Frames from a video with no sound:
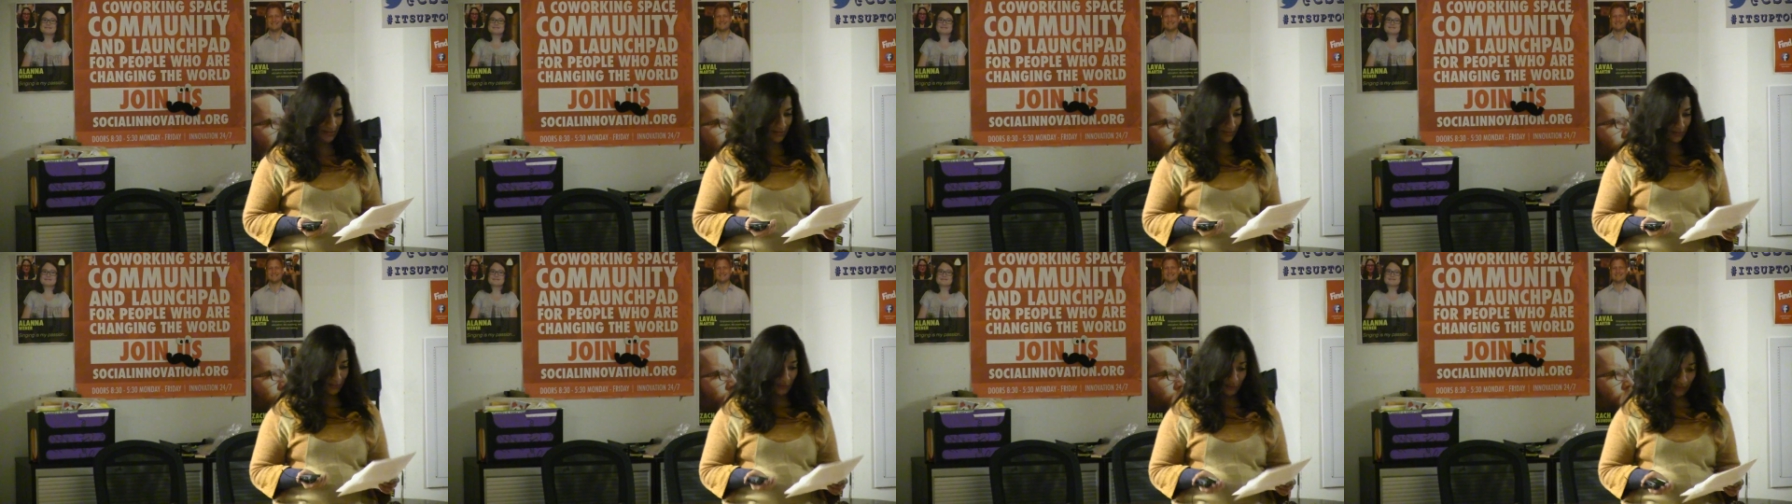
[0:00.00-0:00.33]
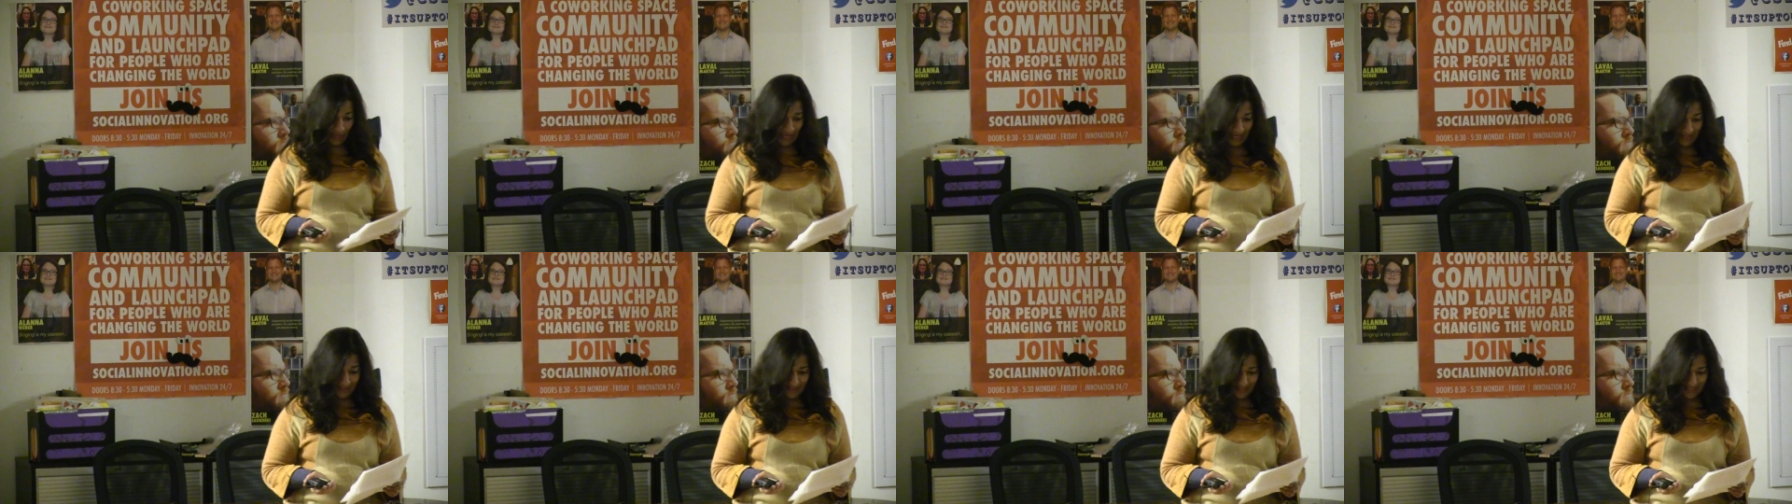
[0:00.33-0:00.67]
to the
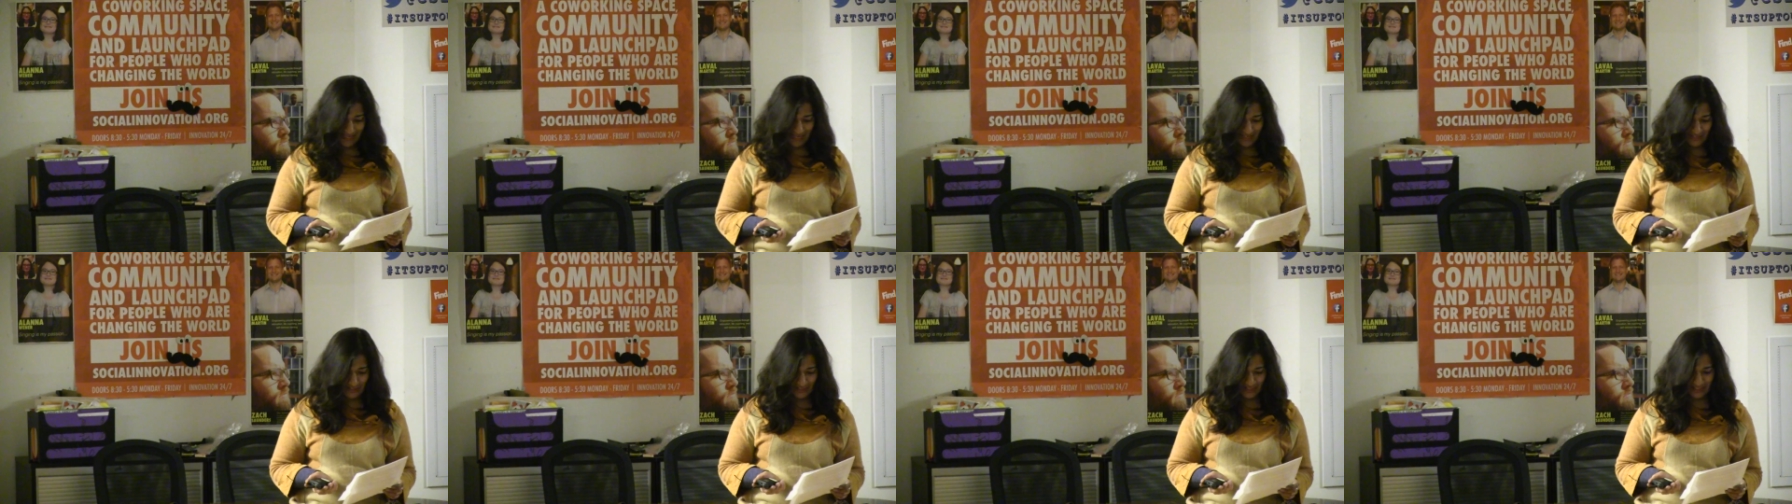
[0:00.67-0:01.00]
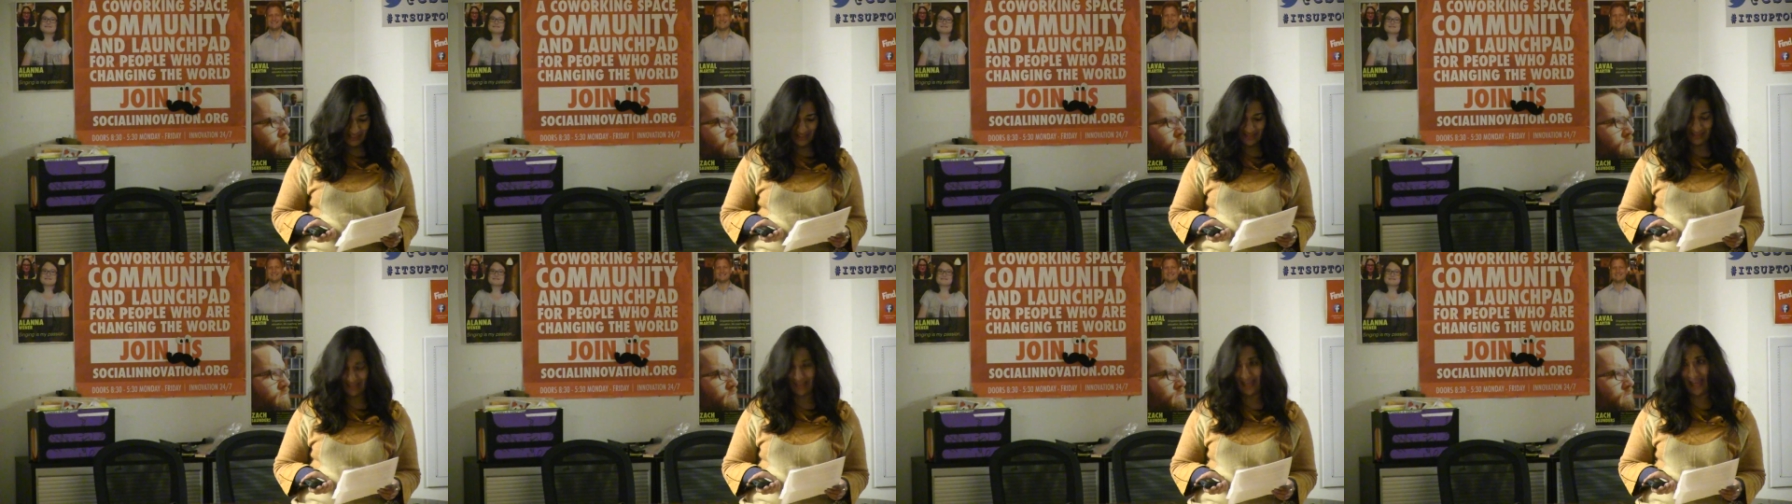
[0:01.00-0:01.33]
train
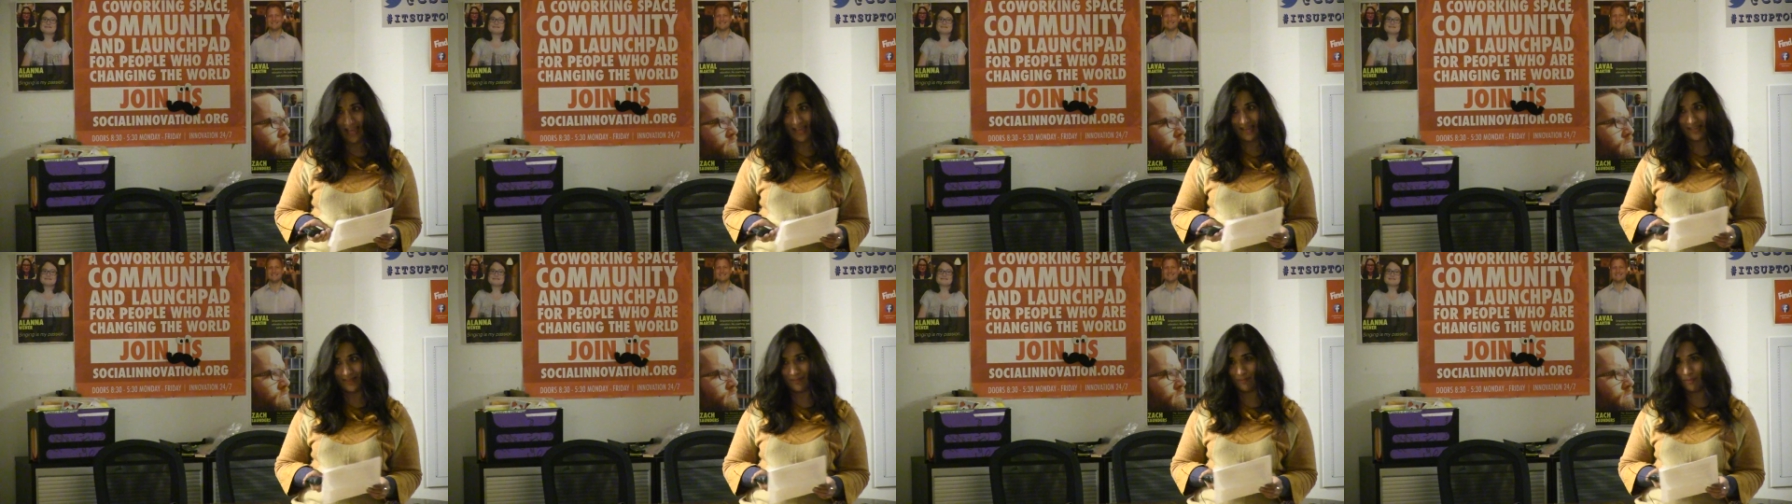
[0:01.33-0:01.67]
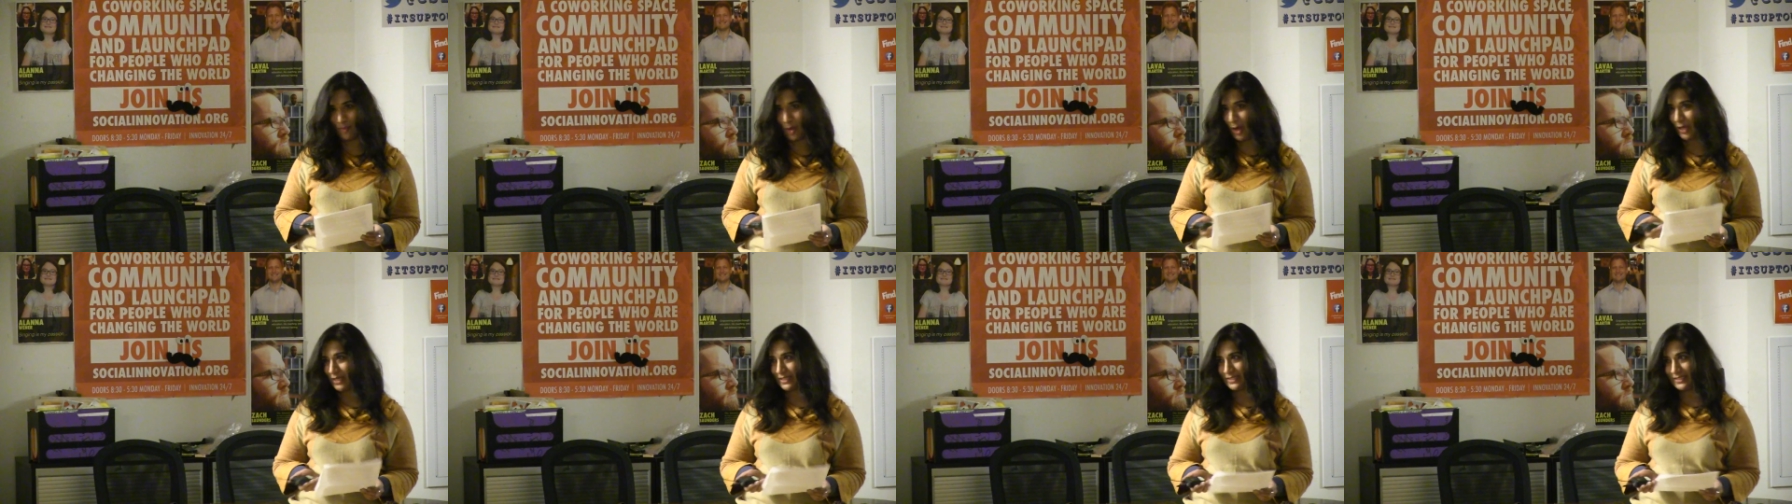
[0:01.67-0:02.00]
station and
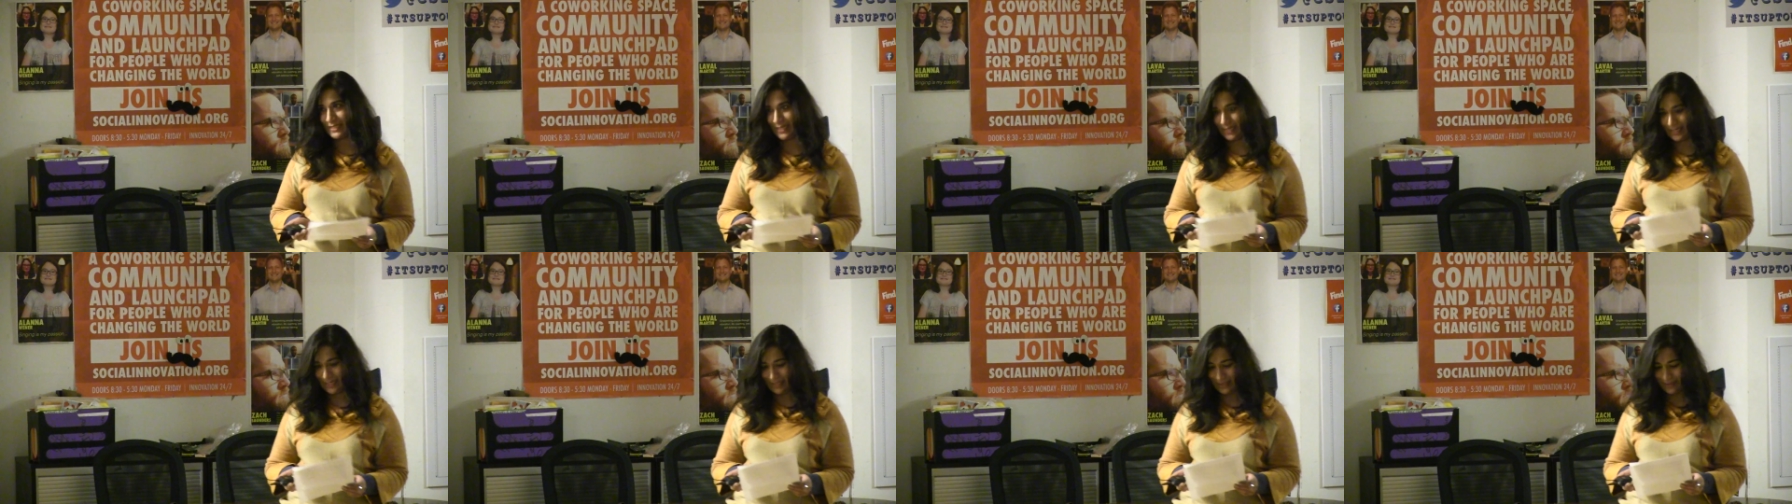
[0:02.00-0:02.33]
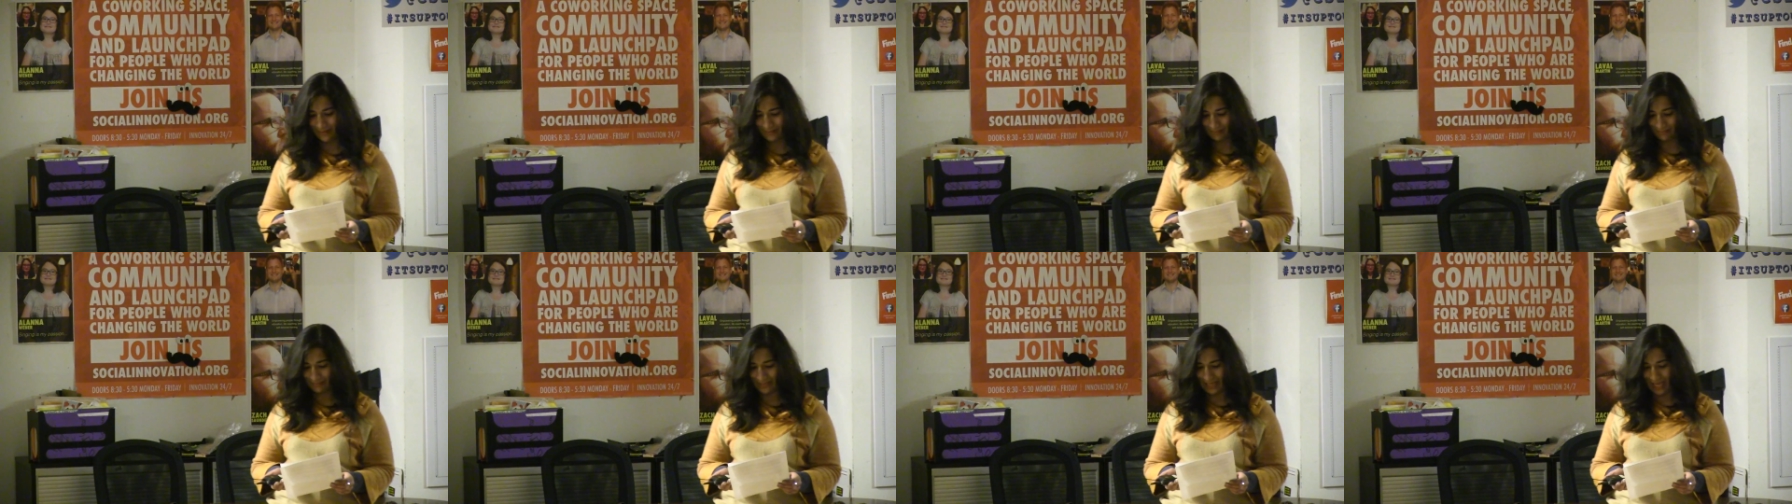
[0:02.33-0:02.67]
bought a
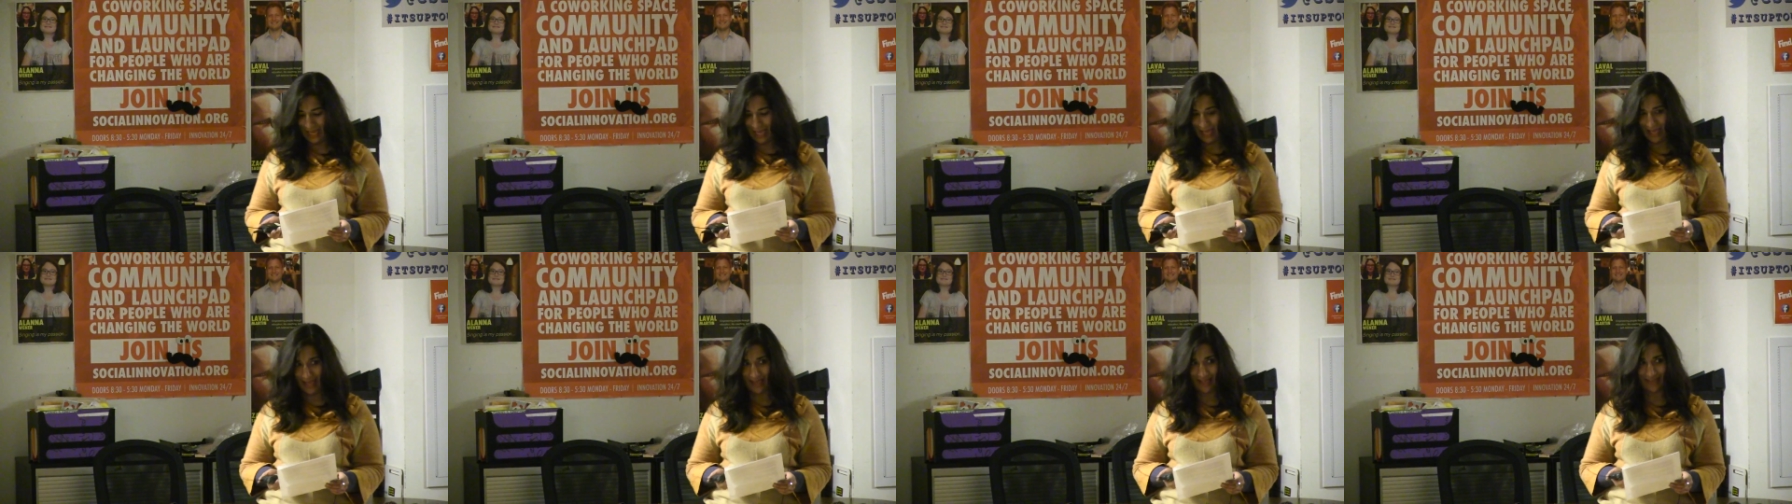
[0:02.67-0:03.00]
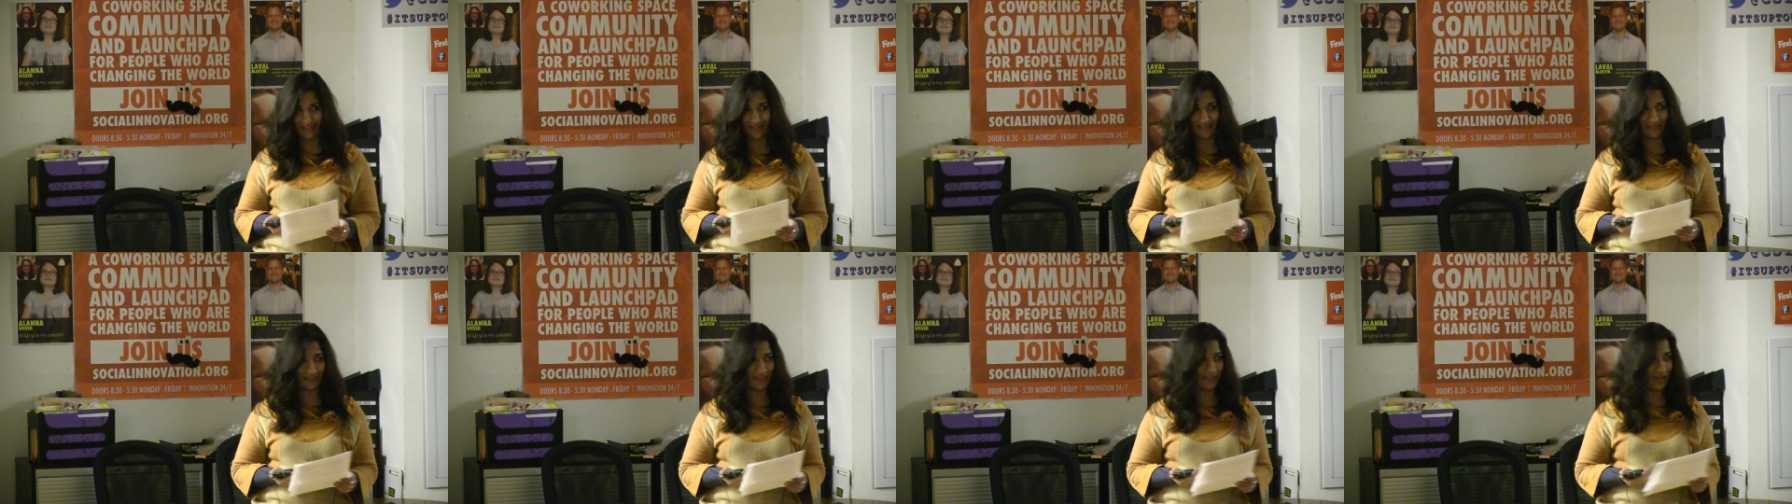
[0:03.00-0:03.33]
ticket
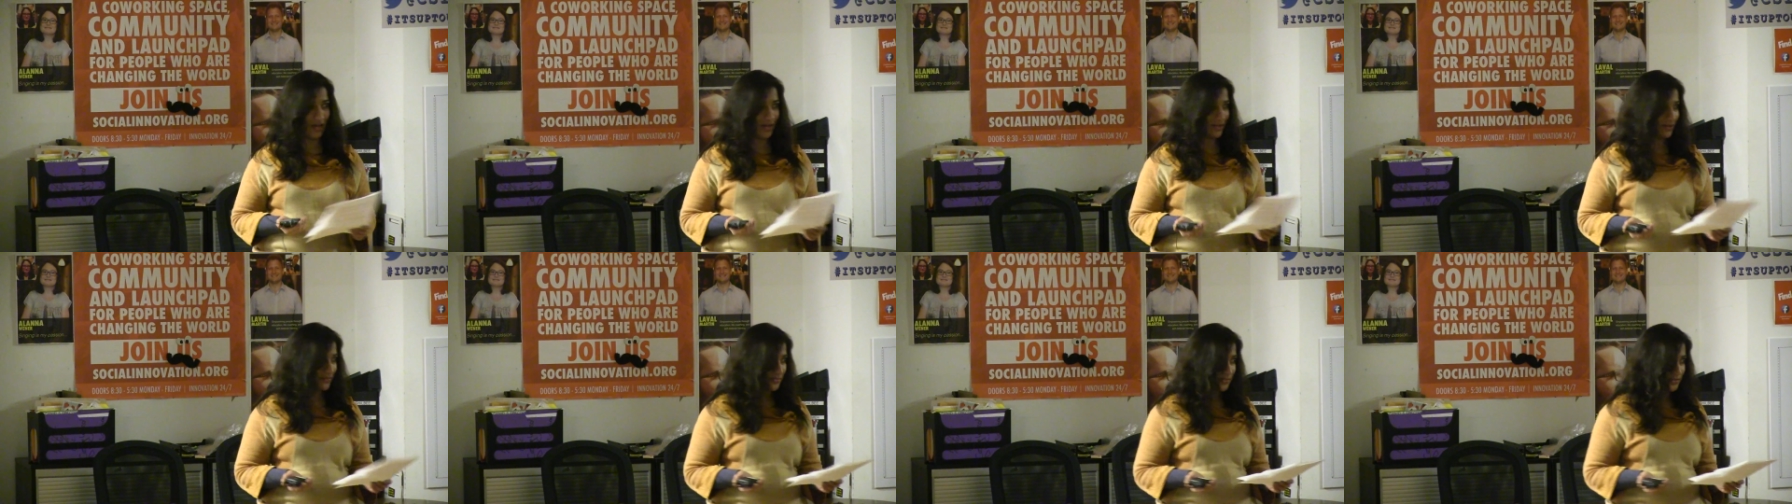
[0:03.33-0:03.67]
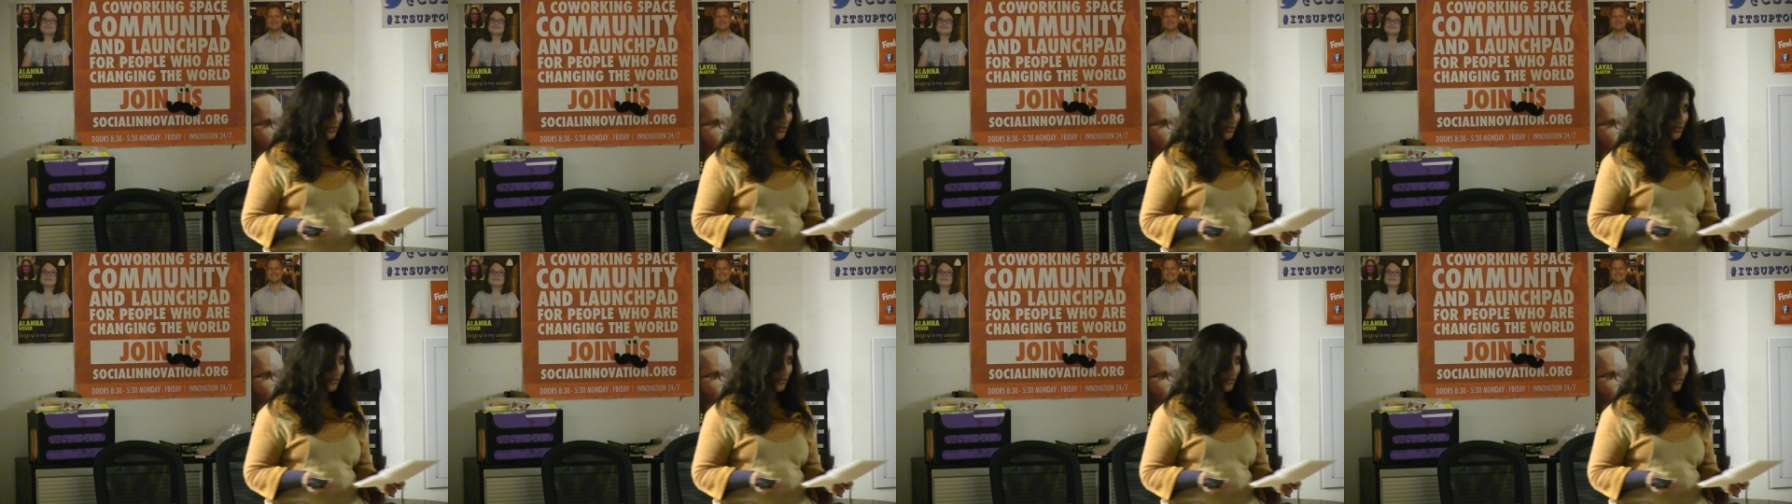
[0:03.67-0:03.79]
and got on the